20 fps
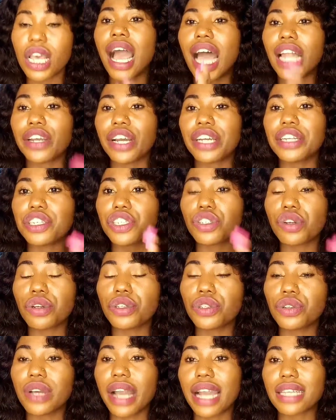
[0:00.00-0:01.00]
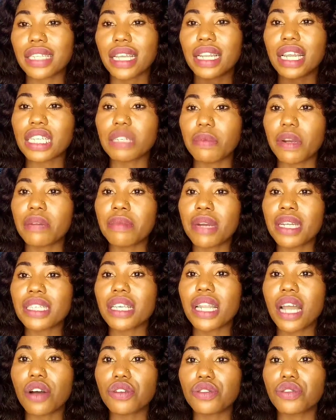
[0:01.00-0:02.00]
I'd already showed you guys and
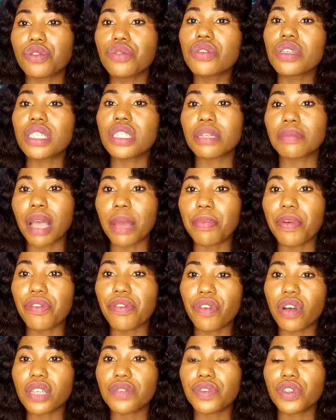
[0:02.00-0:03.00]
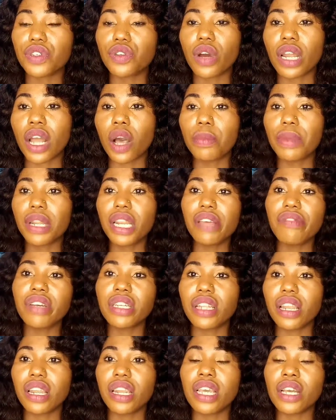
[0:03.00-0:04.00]
experimented how to use it in my previous video, and I'll be
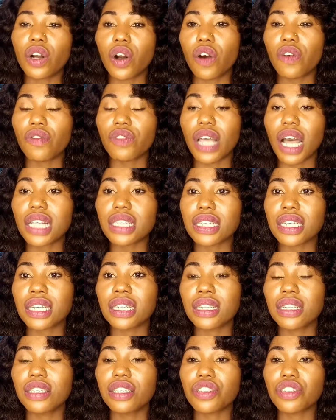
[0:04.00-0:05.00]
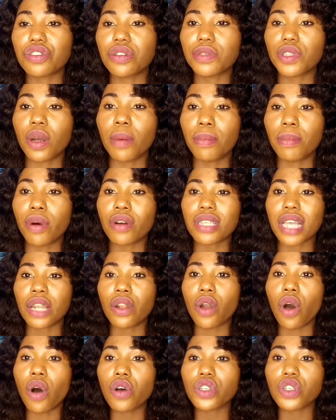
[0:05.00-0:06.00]
leaving the link of that in the description box and
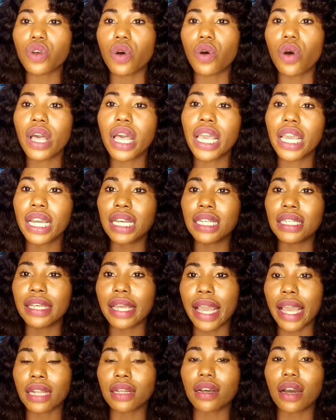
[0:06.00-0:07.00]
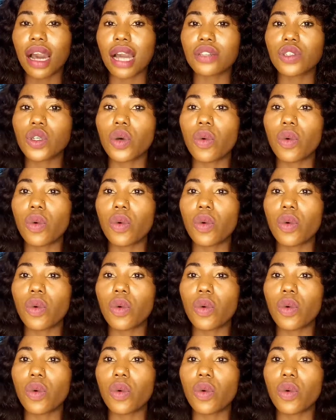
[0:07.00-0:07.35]
also in the end card.